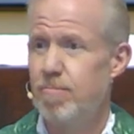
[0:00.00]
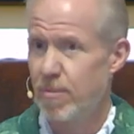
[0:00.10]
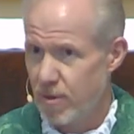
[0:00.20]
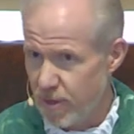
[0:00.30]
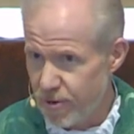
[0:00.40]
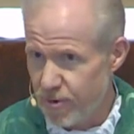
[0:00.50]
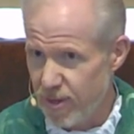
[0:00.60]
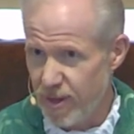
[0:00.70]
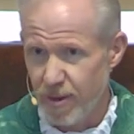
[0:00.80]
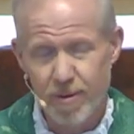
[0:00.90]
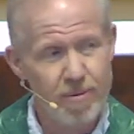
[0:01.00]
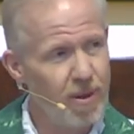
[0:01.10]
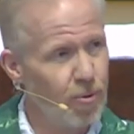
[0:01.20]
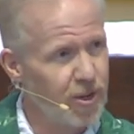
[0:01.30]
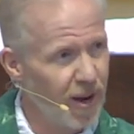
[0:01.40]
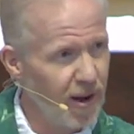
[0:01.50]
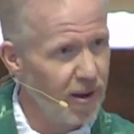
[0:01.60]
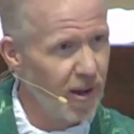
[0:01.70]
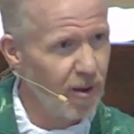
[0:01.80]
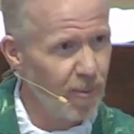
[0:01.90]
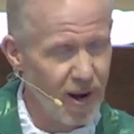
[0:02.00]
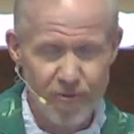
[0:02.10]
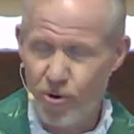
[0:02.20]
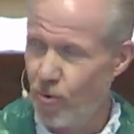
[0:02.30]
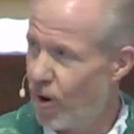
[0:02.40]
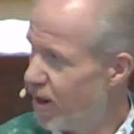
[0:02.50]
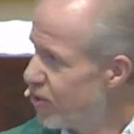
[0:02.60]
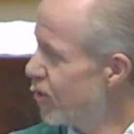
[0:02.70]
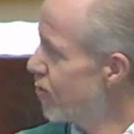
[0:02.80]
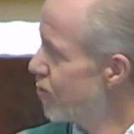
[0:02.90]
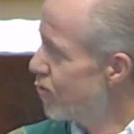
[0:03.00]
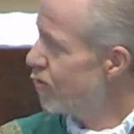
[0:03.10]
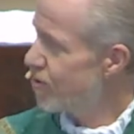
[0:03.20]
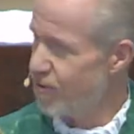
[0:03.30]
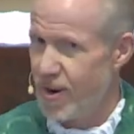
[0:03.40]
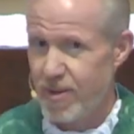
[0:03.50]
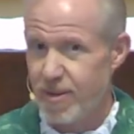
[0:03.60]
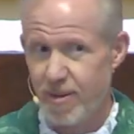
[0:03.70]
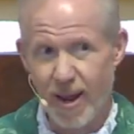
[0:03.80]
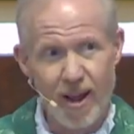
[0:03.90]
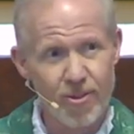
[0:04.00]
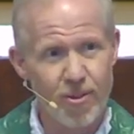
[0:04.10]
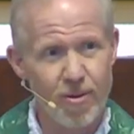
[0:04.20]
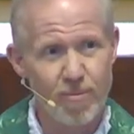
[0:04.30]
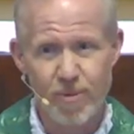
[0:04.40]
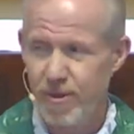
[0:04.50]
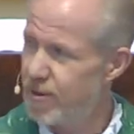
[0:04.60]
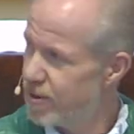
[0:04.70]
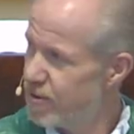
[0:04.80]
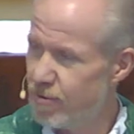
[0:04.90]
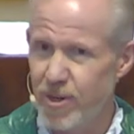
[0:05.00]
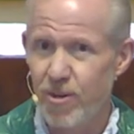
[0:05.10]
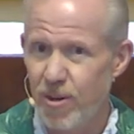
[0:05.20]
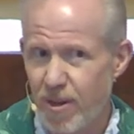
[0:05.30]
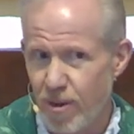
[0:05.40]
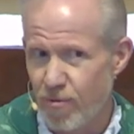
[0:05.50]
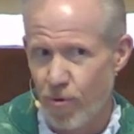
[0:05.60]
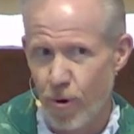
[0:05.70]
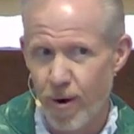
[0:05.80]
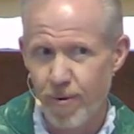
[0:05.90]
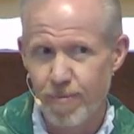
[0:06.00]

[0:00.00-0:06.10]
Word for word: Literally, they were tailing him. And after a while, Jesus turns around and he asks them, What are you looking for?